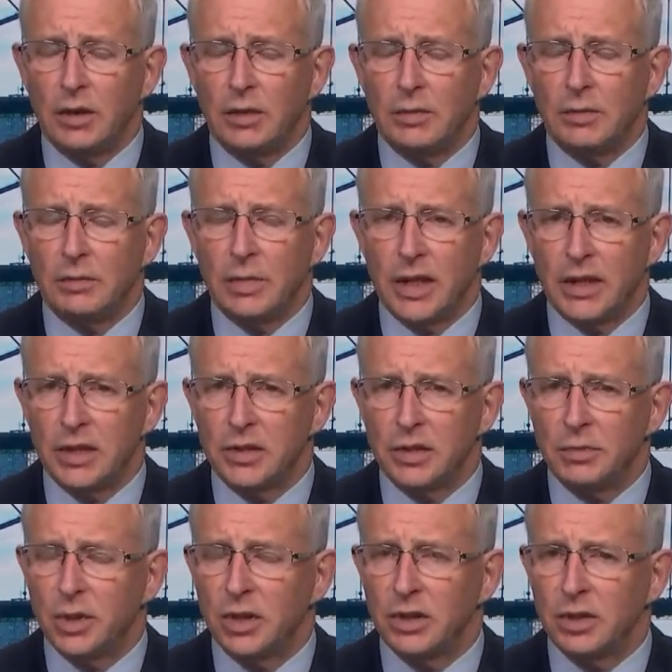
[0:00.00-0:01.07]

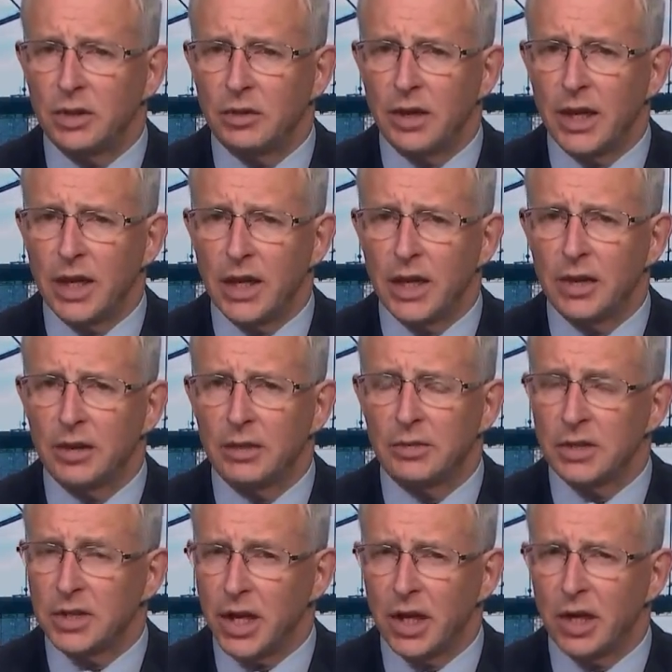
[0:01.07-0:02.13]
participant or any other
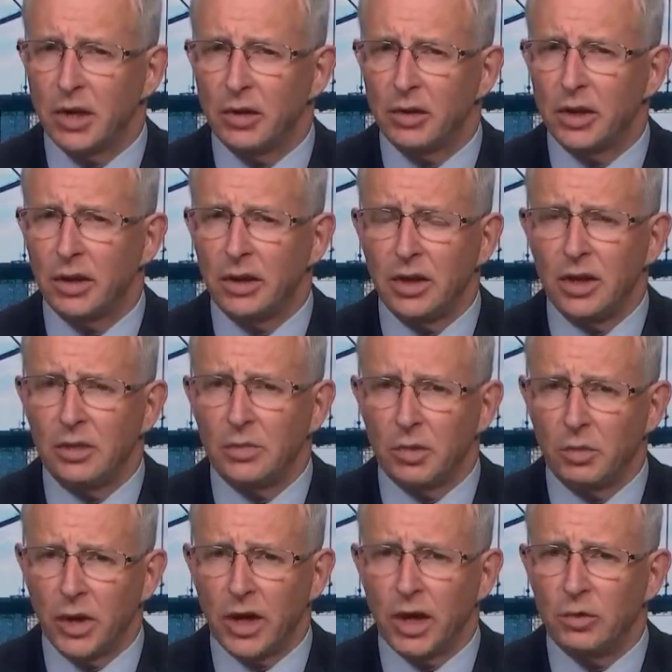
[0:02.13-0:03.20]
stakeholder. But
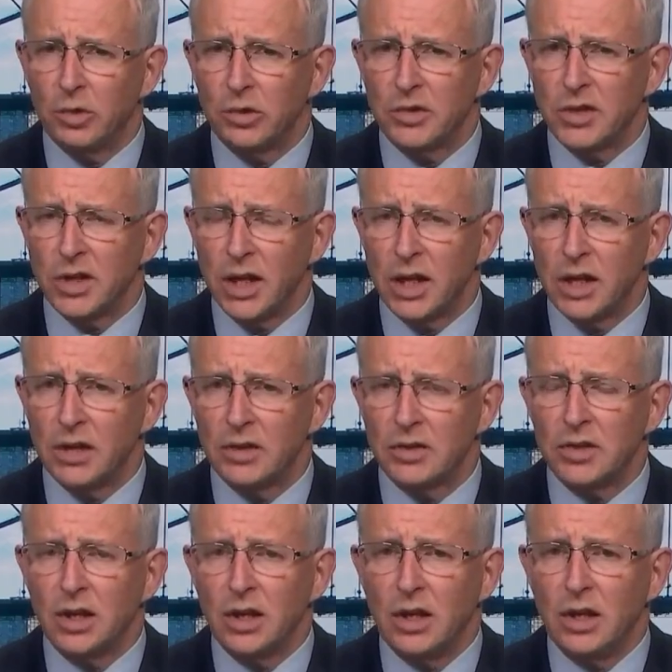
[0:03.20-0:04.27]
what I will say is
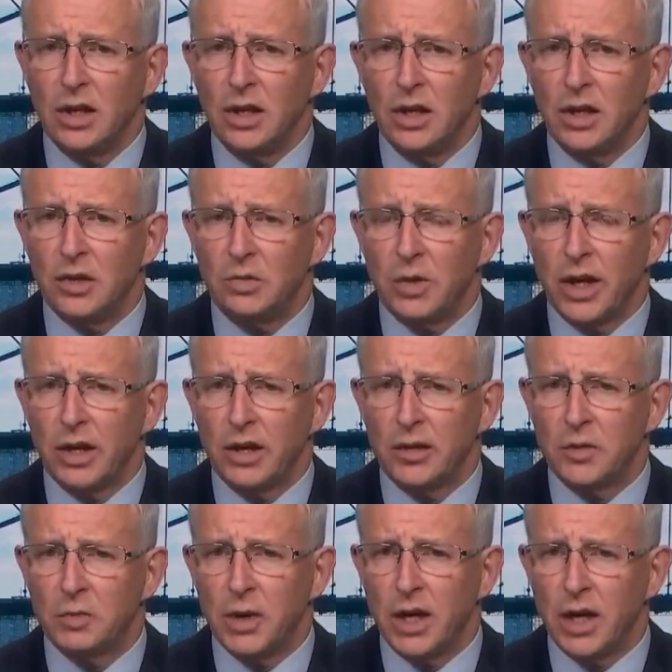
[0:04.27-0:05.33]
Israel has
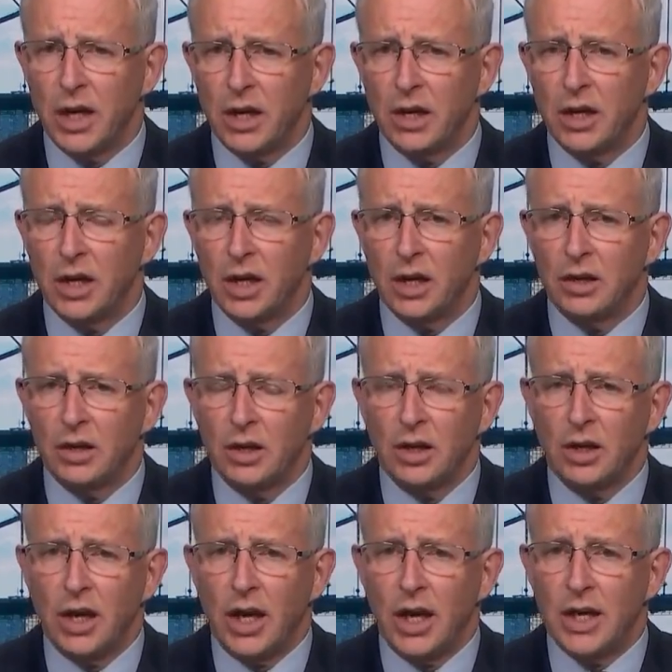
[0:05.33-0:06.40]
been under
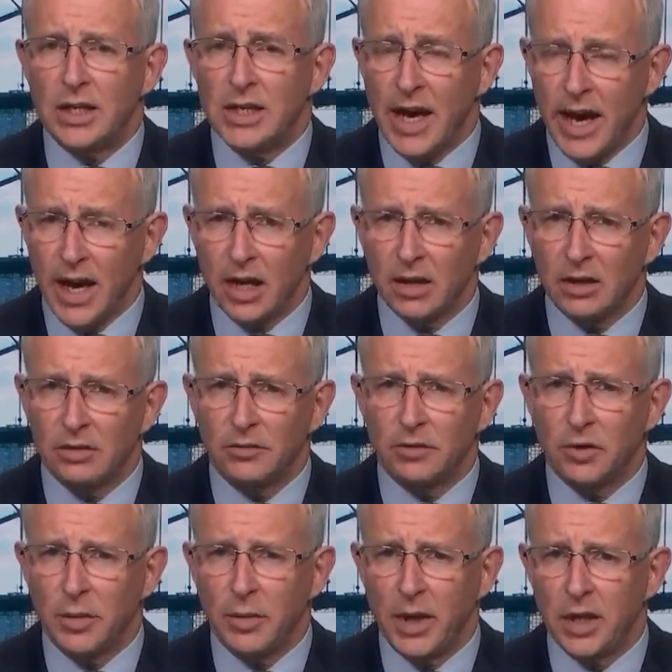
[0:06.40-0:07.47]
attack
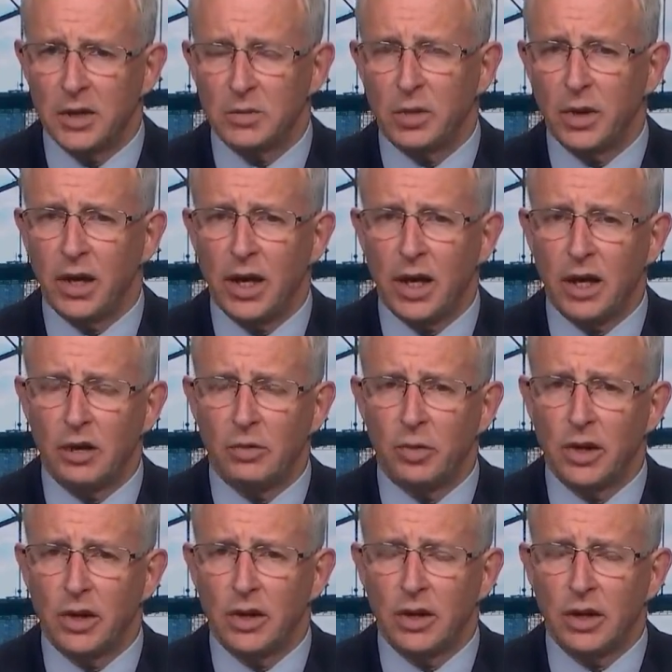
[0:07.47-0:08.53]
from Hezbollah,
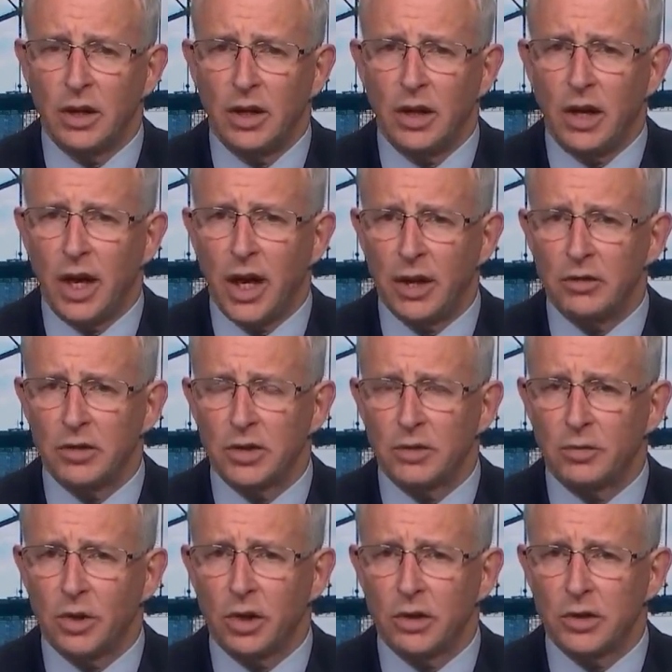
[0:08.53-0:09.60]
with hundreds of
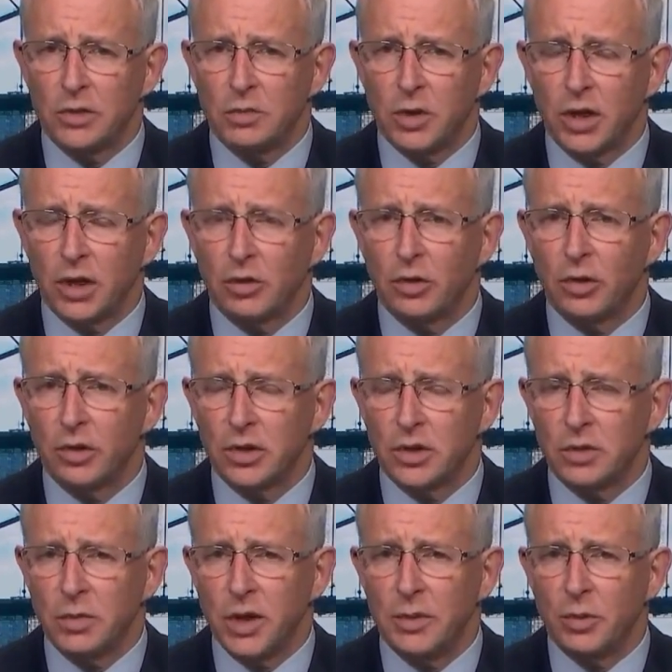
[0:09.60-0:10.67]
rockets being launched,
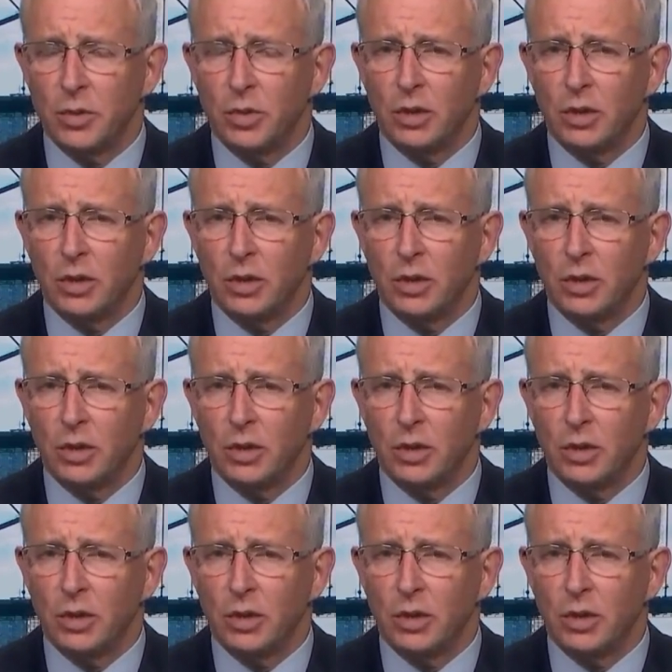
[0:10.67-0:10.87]
people